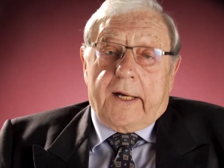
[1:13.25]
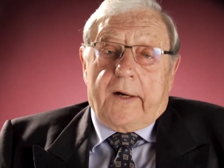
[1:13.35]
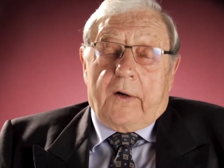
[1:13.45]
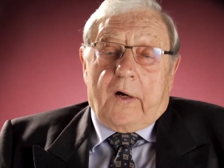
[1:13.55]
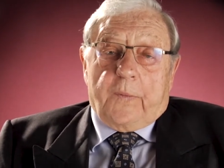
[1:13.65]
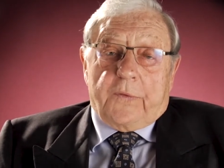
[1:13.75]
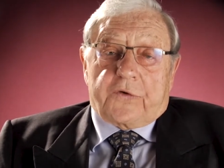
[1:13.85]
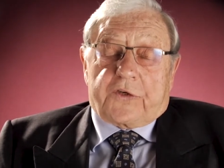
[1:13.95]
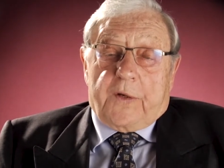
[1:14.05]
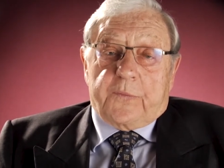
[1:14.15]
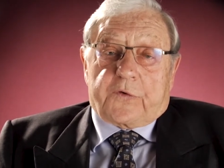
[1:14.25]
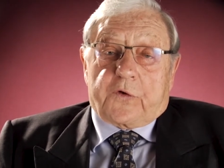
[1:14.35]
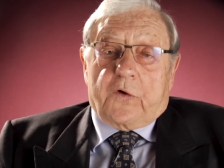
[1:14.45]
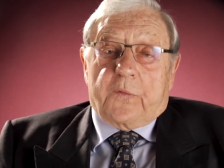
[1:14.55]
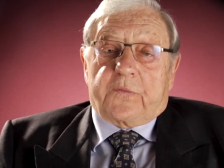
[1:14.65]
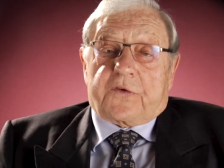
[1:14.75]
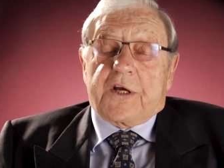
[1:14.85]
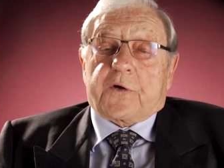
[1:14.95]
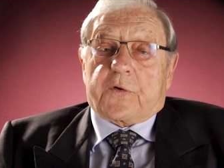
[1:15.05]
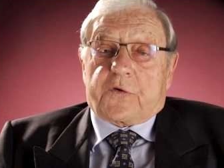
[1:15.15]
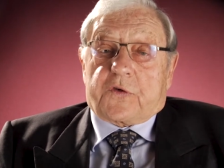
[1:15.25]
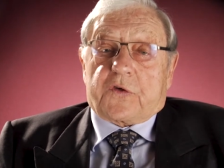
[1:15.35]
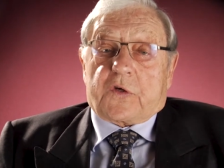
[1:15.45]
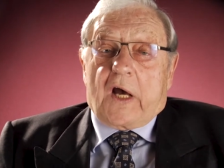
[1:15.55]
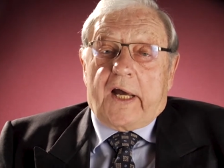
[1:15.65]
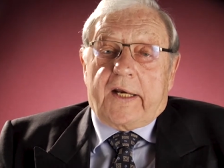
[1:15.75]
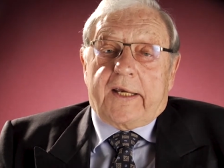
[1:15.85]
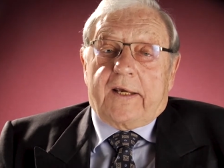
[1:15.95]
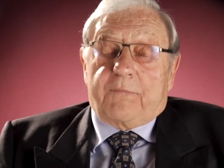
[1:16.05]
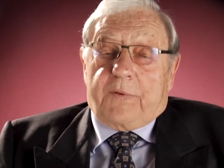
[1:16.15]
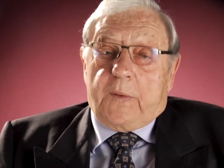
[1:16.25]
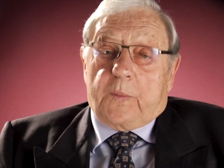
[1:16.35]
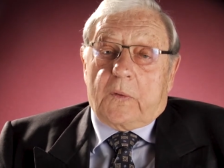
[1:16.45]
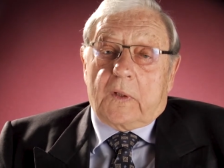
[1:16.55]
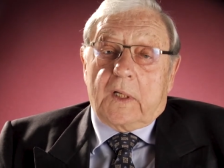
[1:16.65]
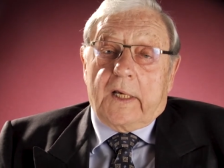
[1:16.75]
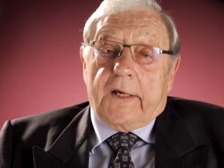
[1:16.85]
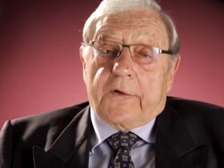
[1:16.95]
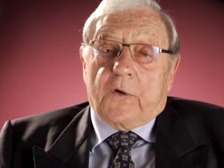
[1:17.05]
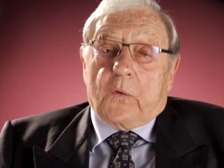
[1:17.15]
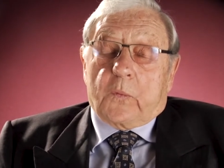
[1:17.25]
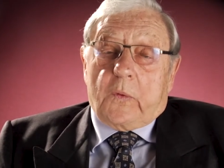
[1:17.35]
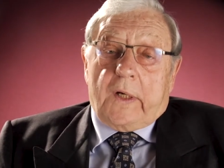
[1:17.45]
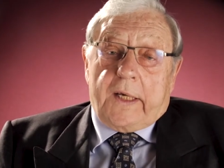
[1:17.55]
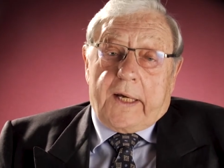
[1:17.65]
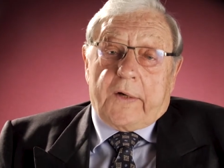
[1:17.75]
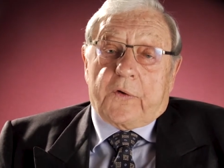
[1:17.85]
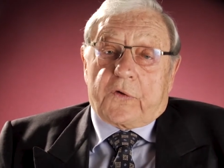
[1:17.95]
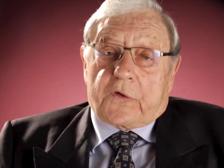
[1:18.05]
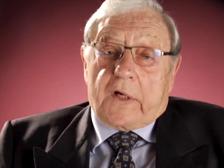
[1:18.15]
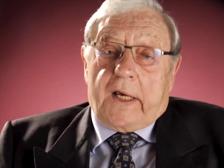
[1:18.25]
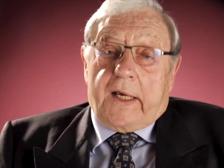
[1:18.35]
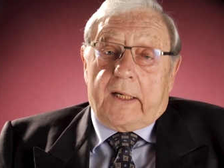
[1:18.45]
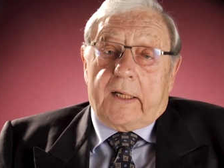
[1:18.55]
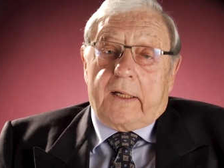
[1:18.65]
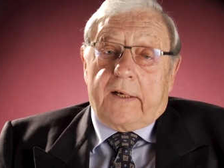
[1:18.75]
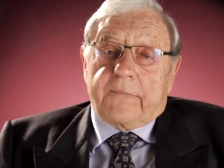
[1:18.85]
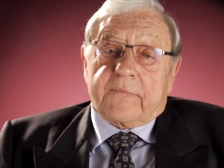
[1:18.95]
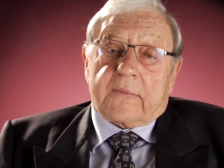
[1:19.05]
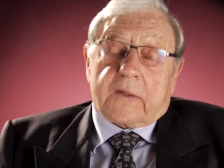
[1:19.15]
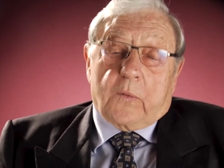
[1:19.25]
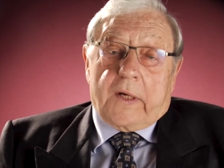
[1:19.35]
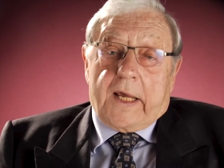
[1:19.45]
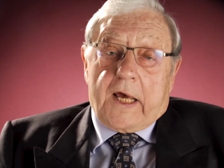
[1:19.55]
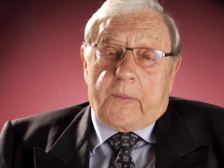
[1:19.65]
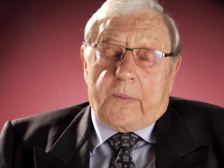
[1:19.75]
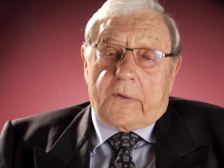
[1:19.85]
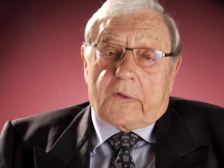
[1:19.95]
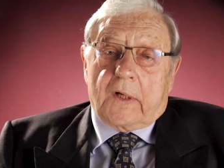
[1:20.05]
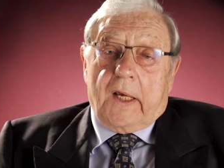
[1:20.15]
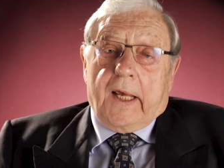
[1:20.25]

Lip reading: are almost some sort of secret society, and people don't really understand what happens.